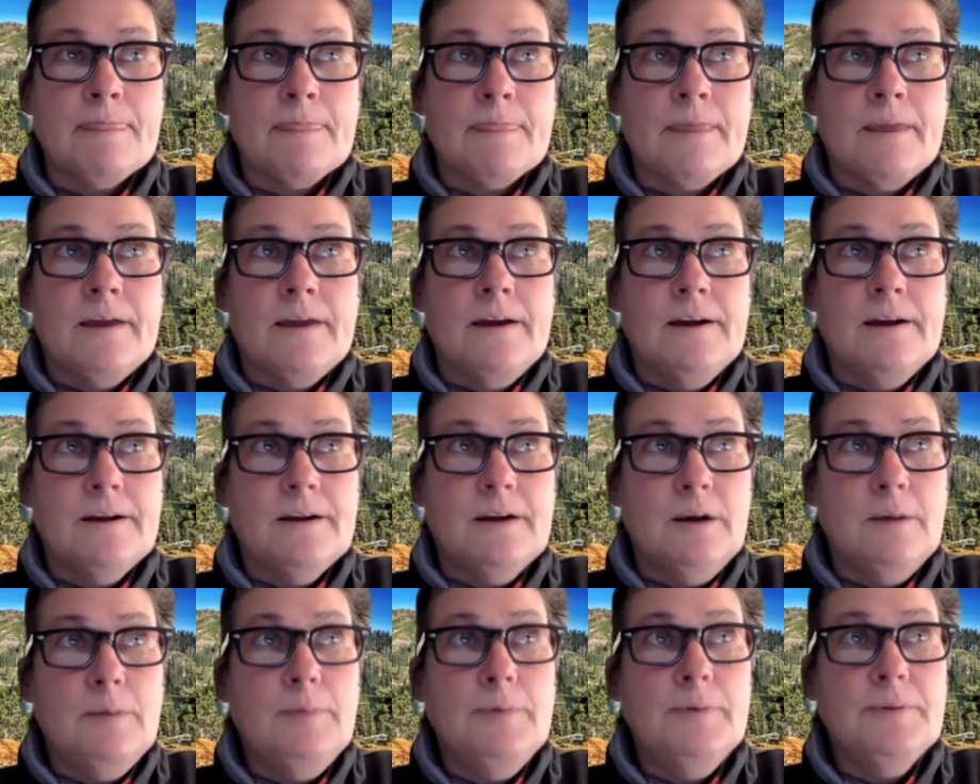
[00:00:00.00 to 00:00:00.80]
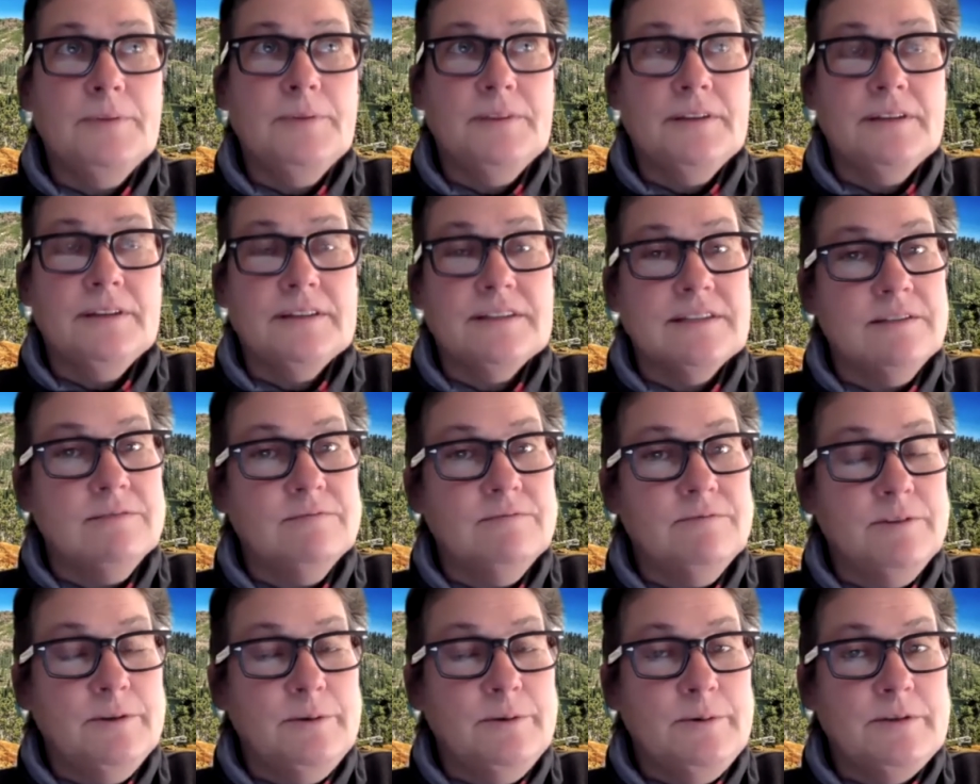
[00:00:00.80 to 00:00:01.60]
a couple things
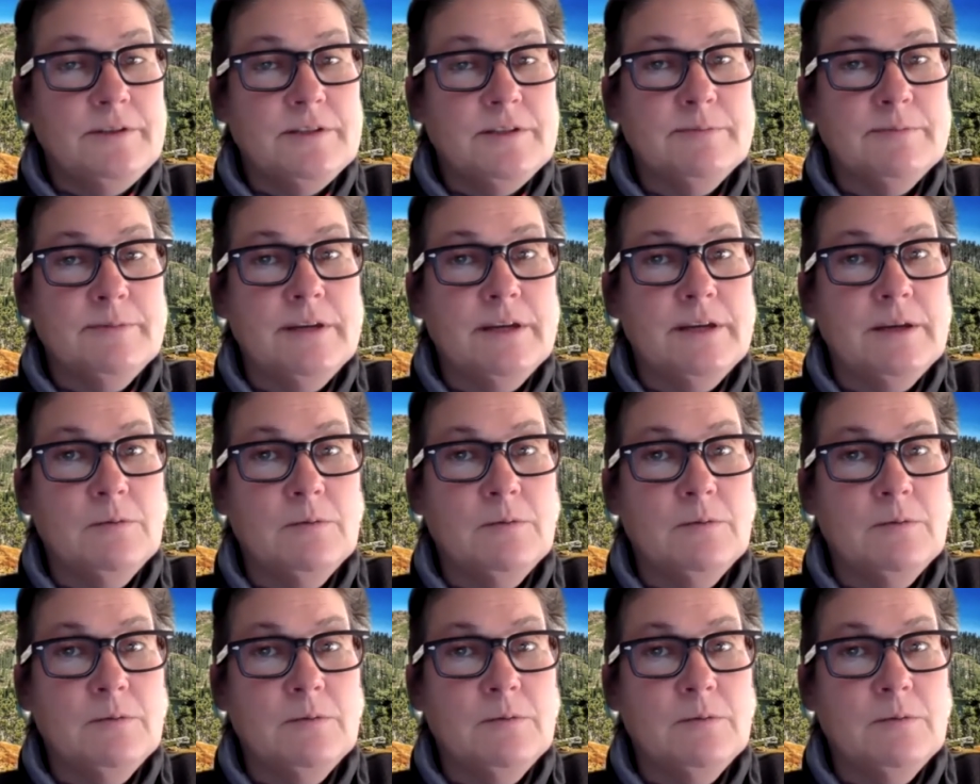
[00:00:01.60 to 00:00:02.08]
influenced me.